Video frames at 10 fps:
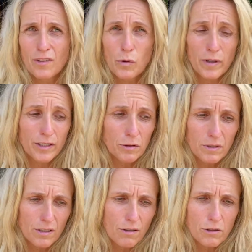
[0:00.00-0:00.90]
according to
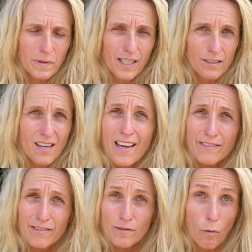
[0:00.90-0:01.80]
is Costa Rica
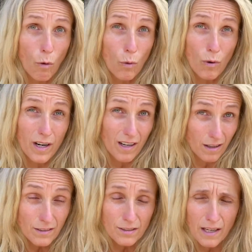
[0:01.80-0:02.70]
safe or
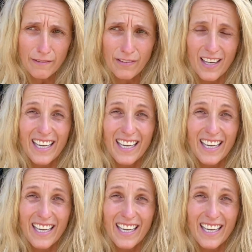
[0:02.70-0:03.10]
unsafe,